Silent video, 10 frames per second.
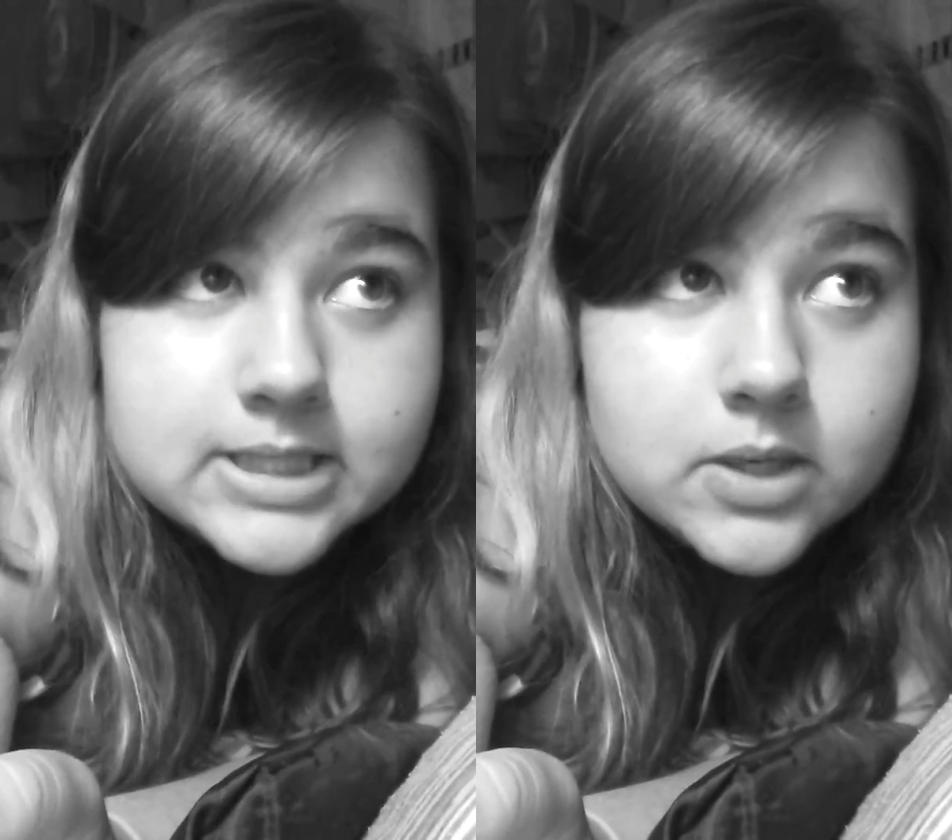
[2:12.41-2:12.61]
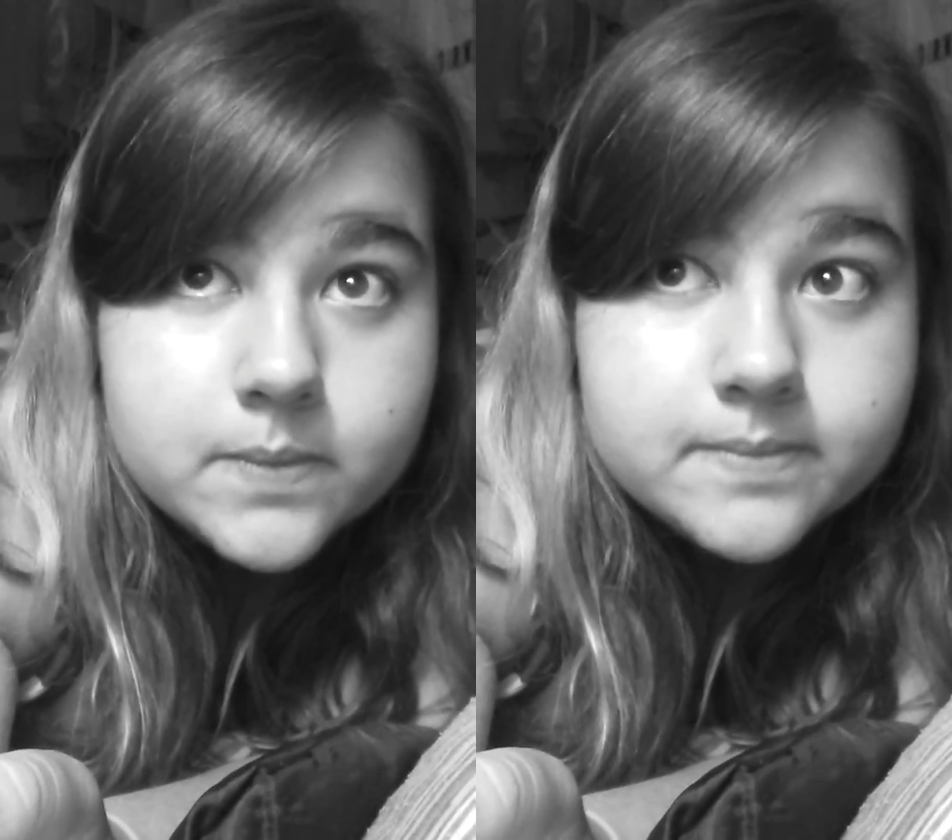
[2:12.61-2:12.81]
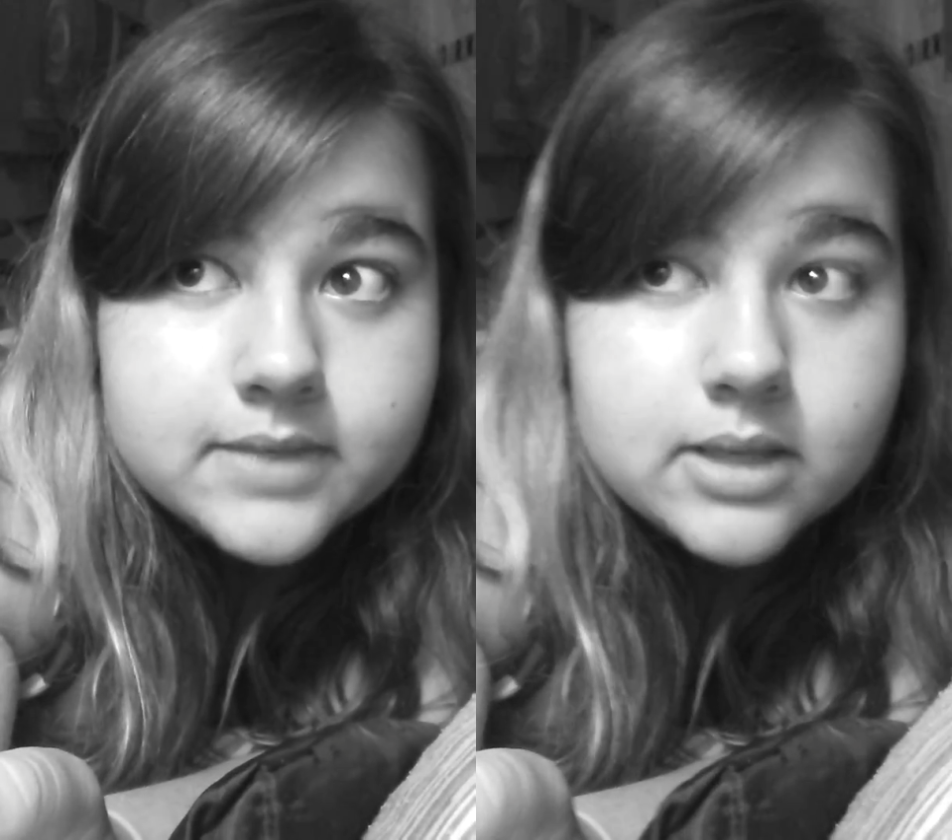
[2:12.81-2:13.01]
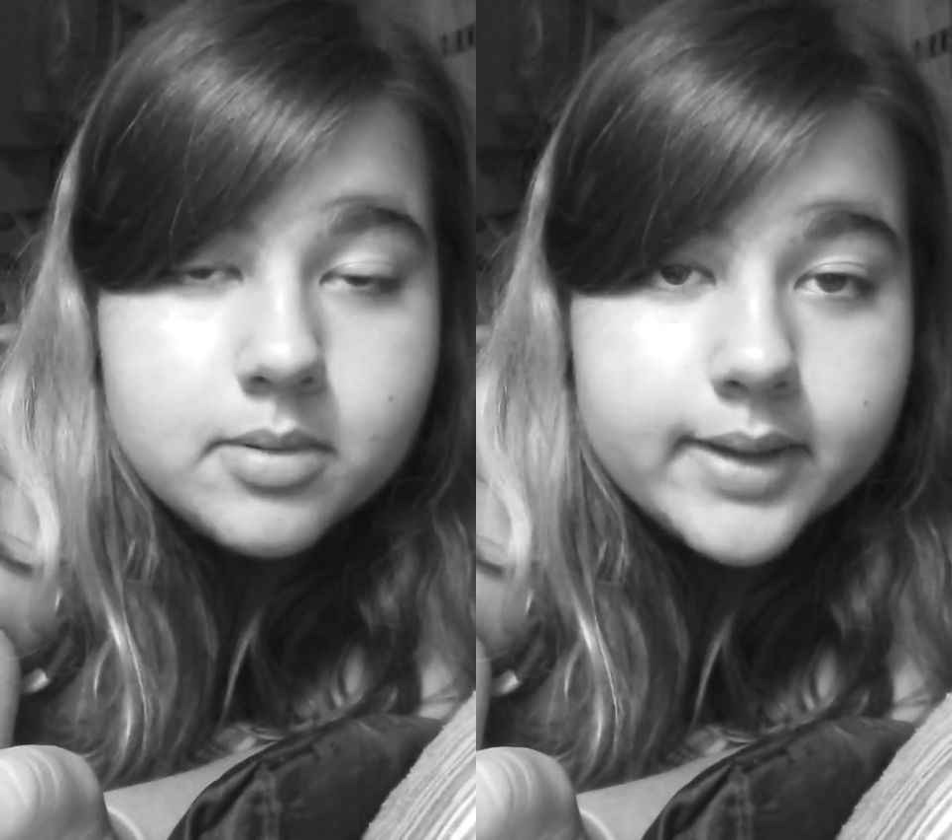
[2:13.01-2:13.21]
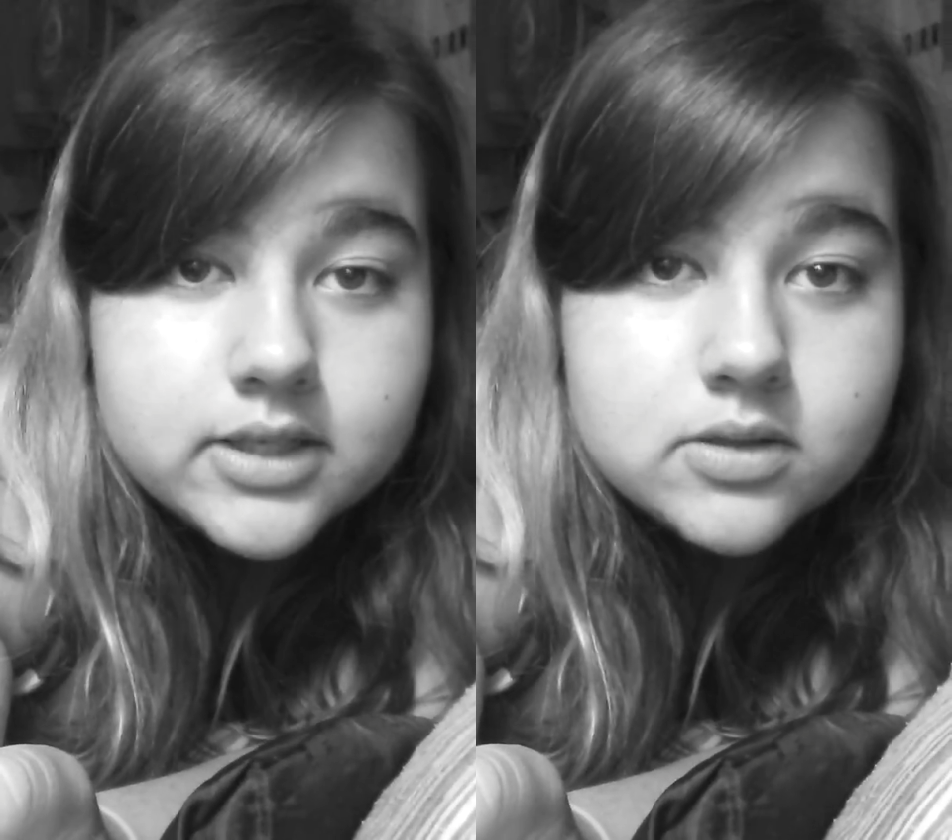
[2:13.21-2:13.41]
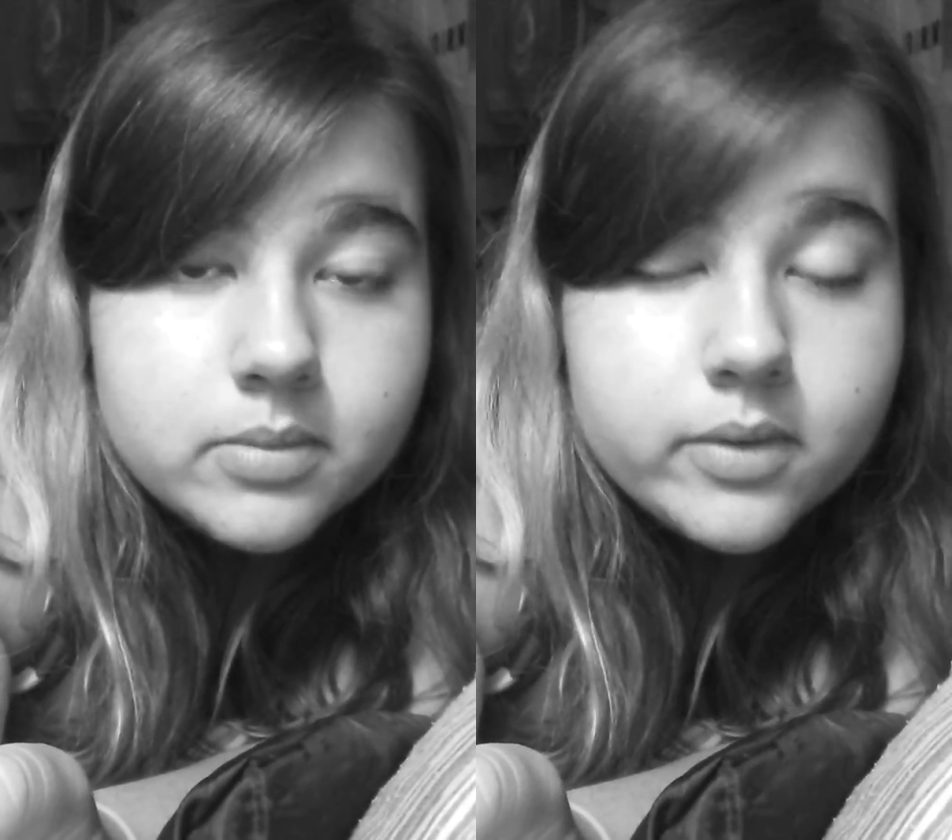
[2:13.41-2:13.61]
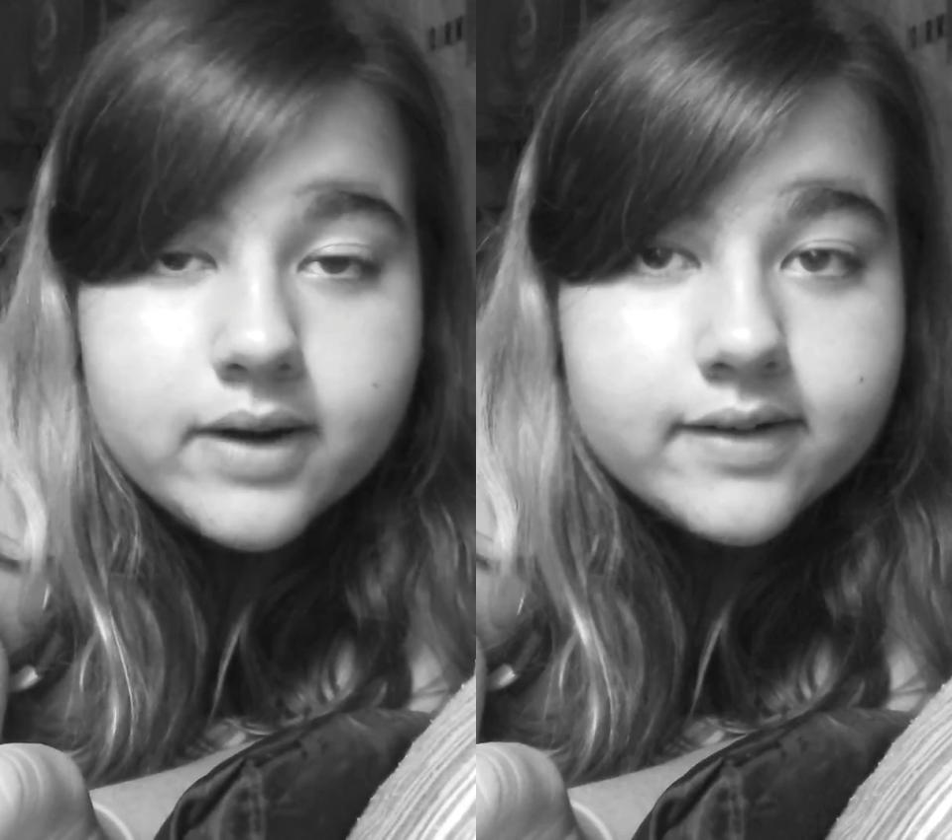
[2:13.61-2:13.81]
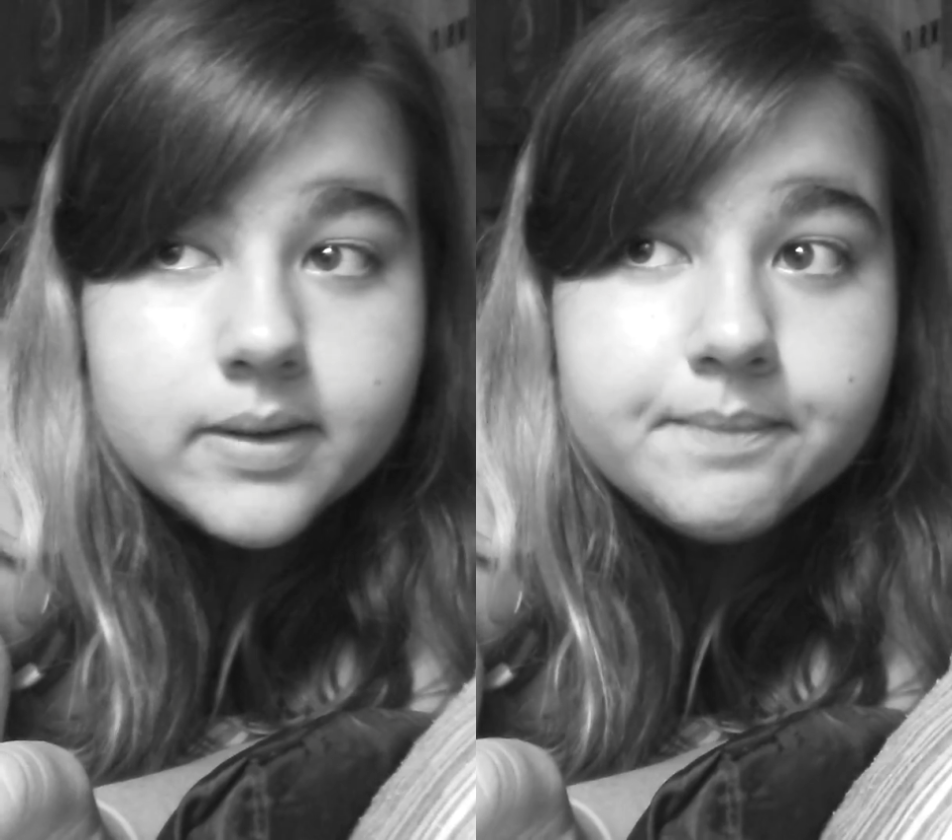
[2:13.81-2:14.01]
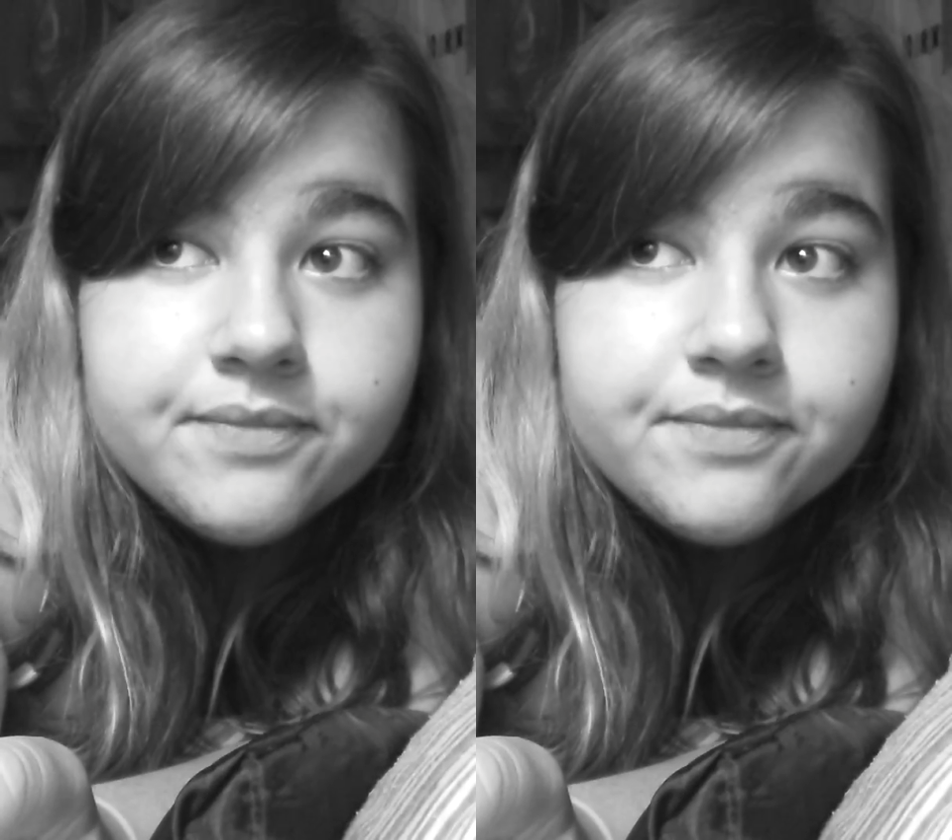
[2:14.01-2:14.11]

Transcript: So, he'll be back soon. But whatever.